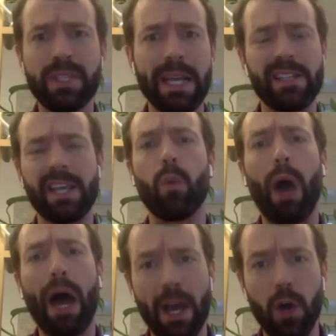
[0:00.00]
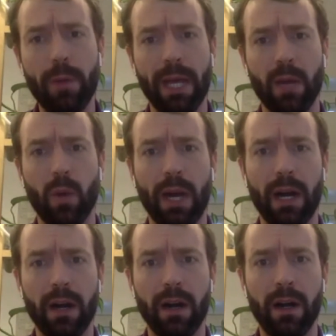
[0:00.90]
states like Wyoming,
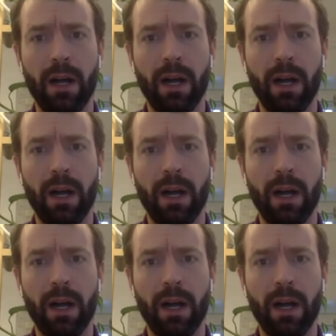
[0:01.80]
where